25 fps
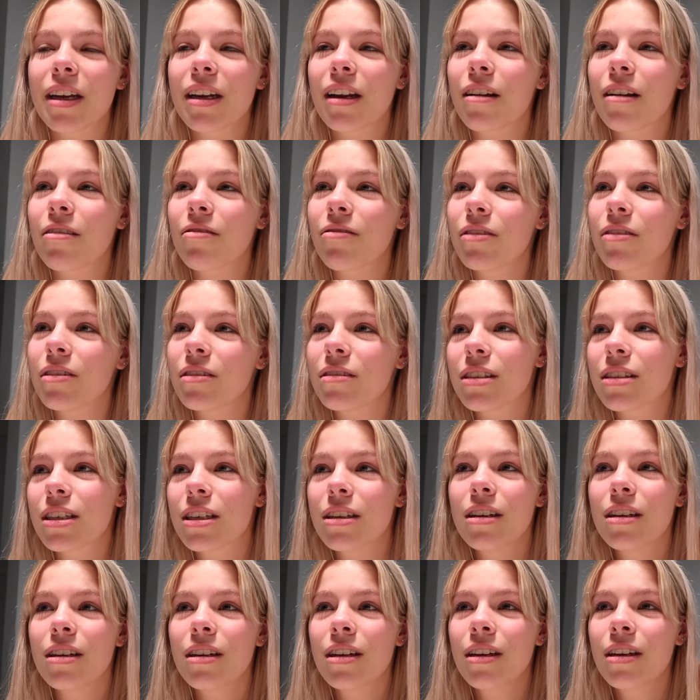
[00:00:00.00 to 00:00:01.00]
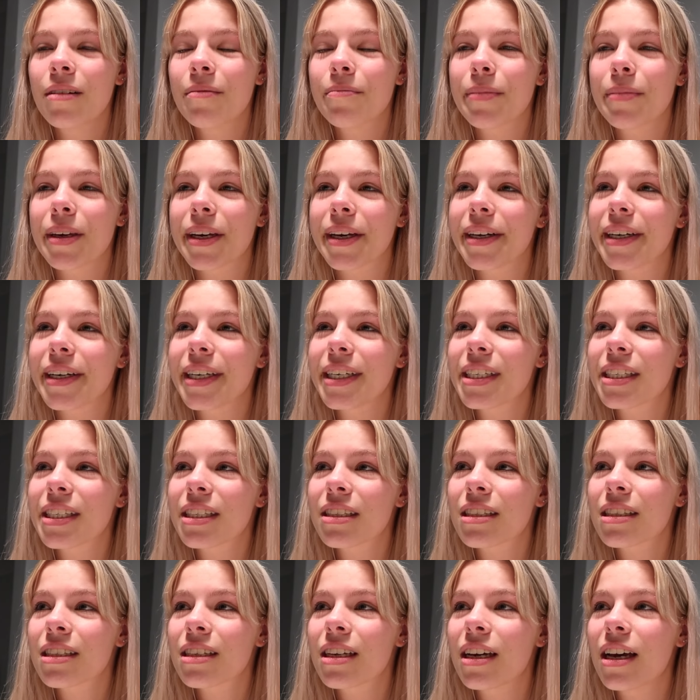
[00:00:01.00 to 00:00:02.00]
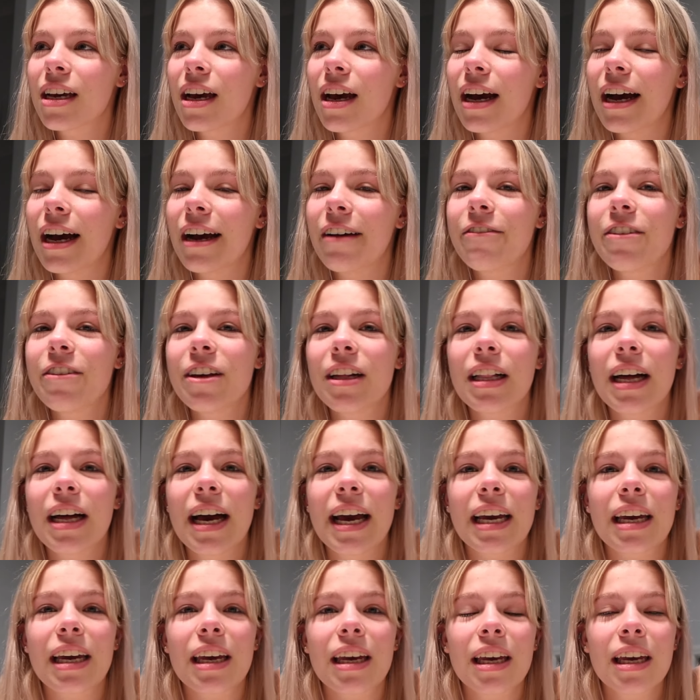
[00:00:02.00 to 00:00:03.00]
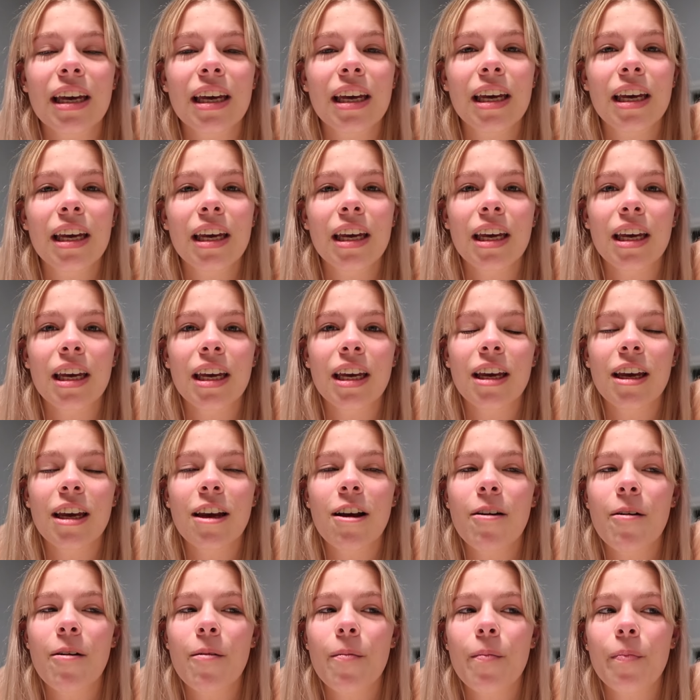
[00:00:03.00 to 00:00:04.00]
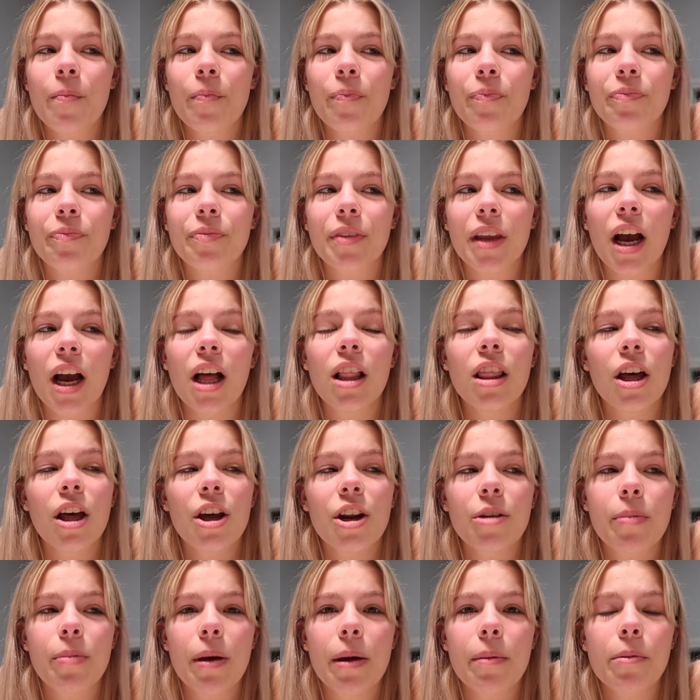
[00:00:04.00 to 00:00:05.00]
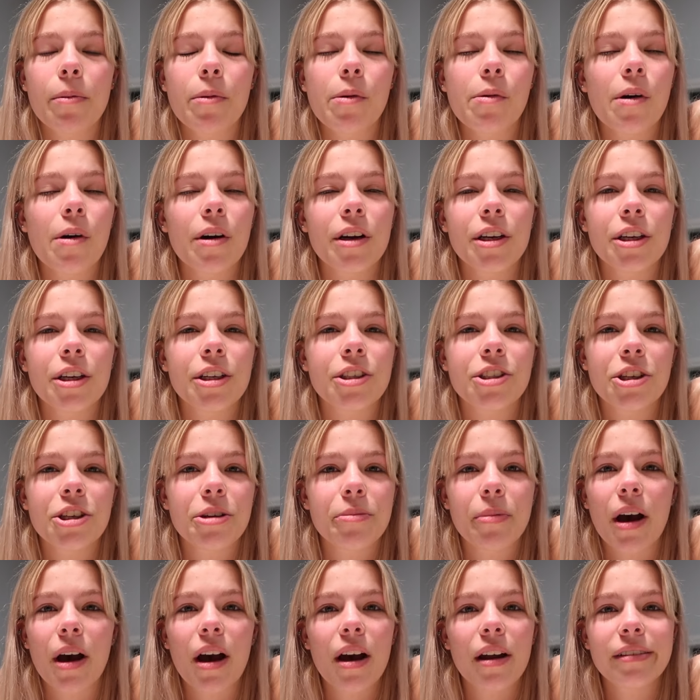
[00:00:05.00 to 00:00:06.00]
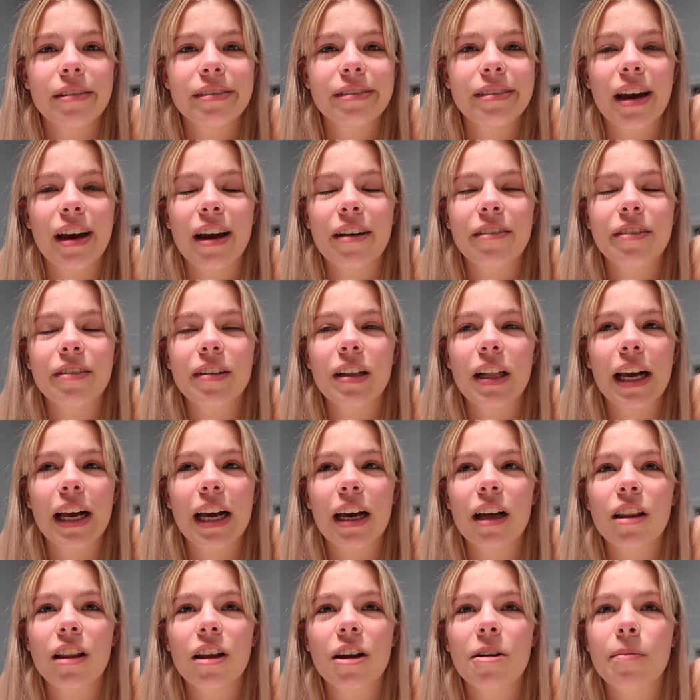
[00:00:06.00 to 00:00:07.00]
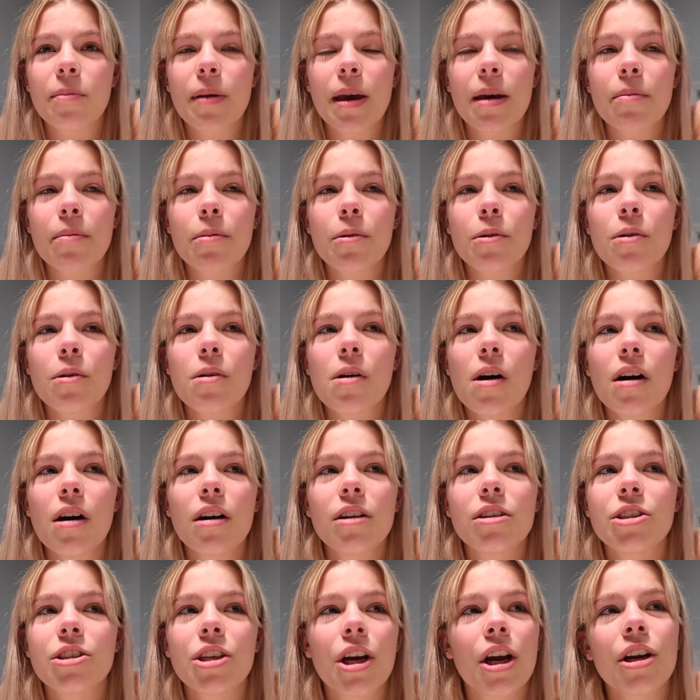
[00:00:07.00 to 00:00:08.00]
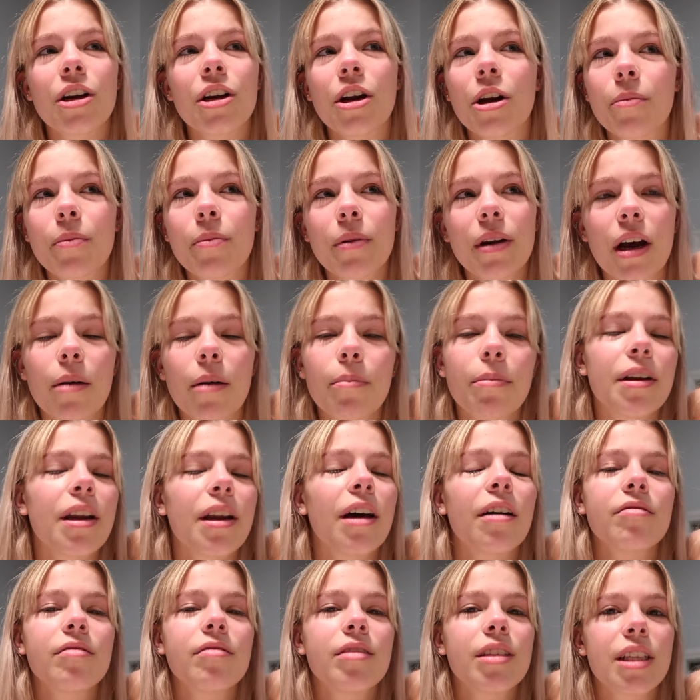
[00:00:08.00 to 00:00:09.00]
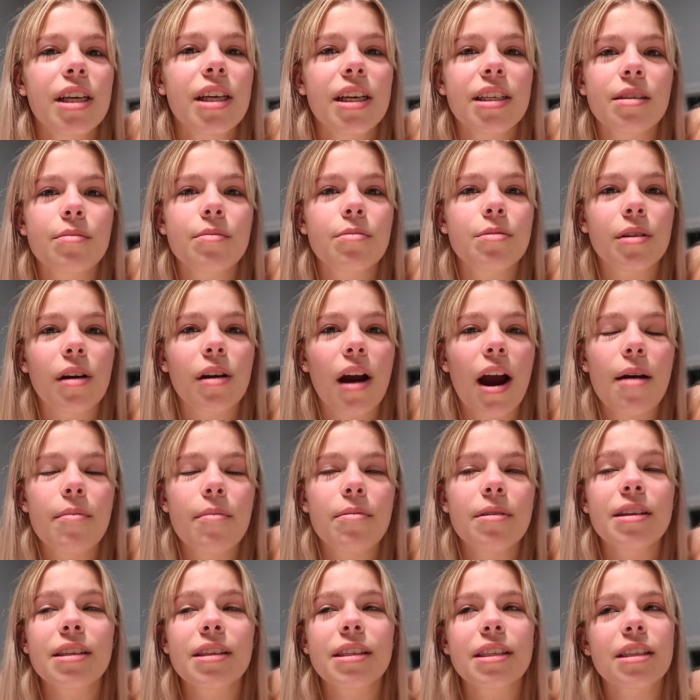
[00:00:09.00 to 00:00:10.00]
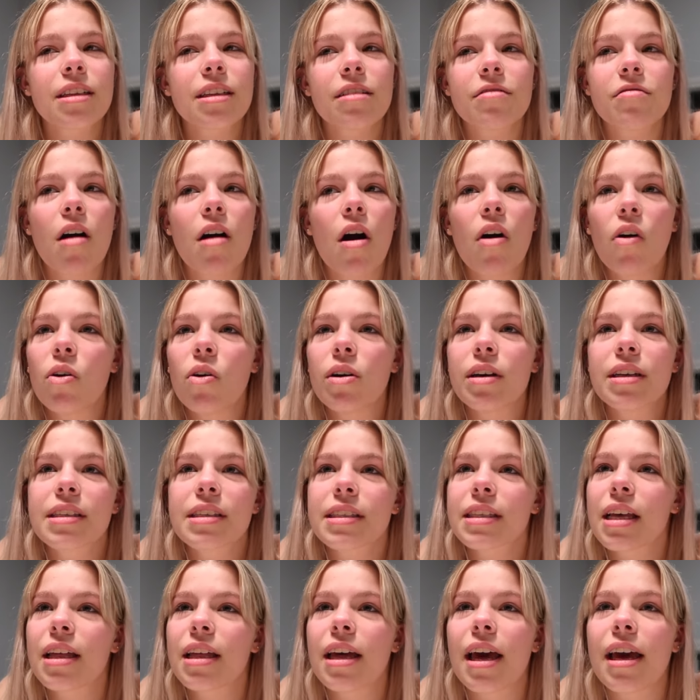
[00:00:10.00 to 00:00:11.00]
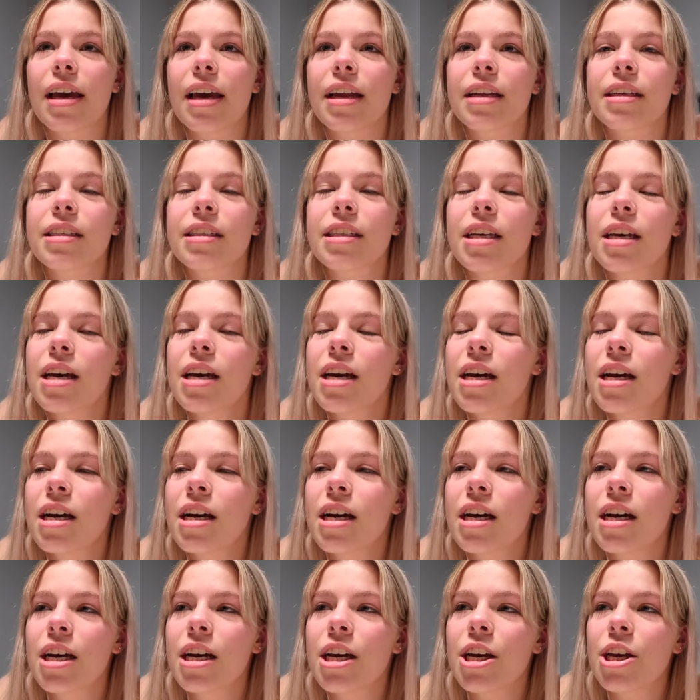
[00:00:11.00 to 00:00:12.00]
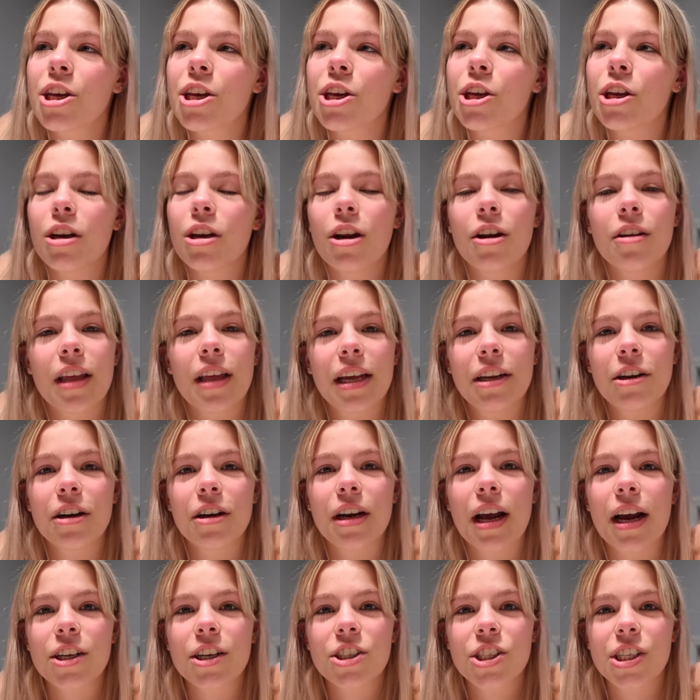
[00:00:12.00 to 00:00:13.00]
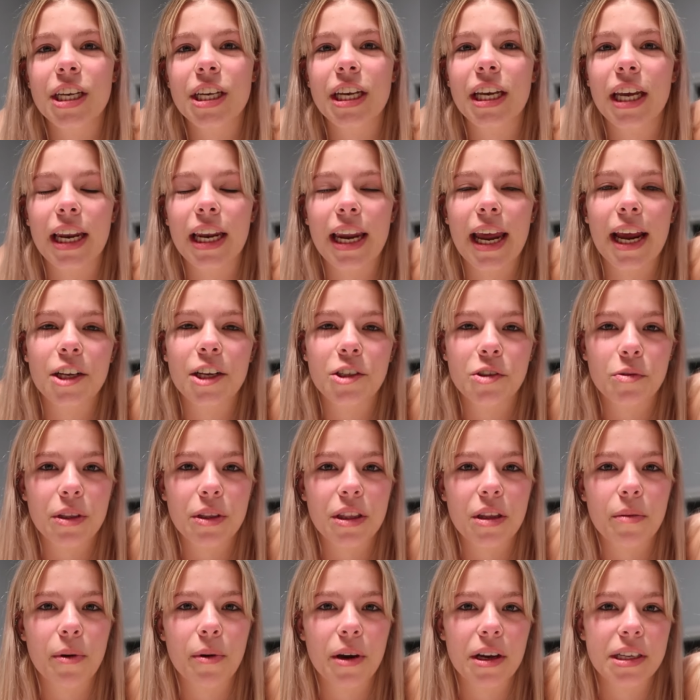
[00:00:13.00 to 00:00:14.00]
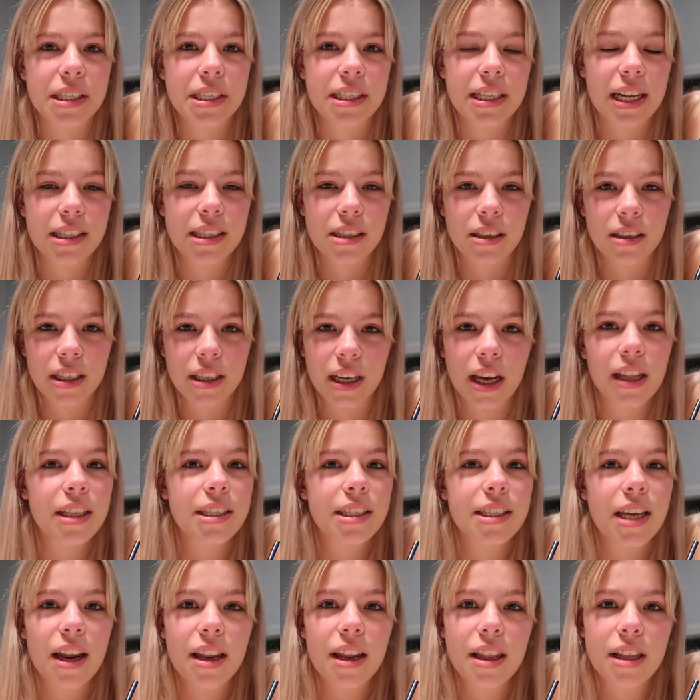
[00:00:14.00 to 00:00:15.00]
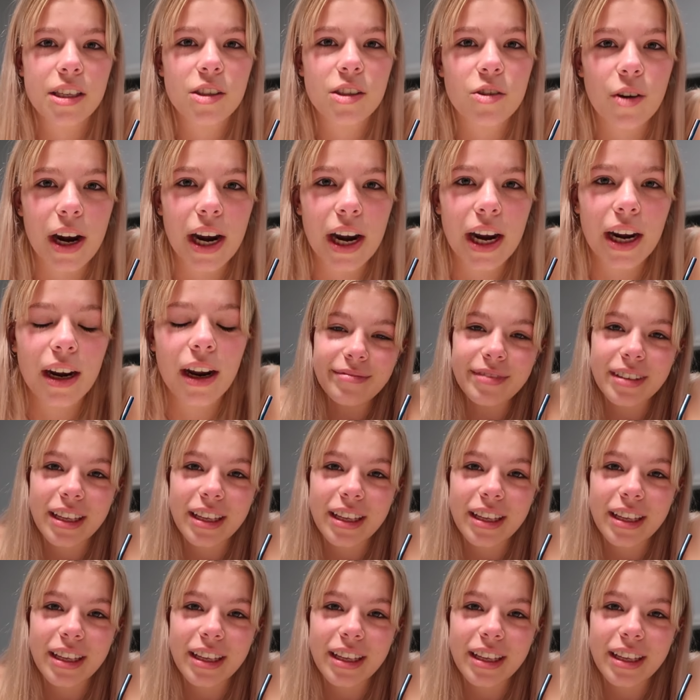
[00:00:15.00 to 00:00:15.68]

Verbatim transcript: and unfiltered, because I feel like a lot of people on YouTube aren't. I feel like a lot of people don't open up enough to their subscribers and their followers, and you know, they don't actually connect with the person that's on the other side of the screen.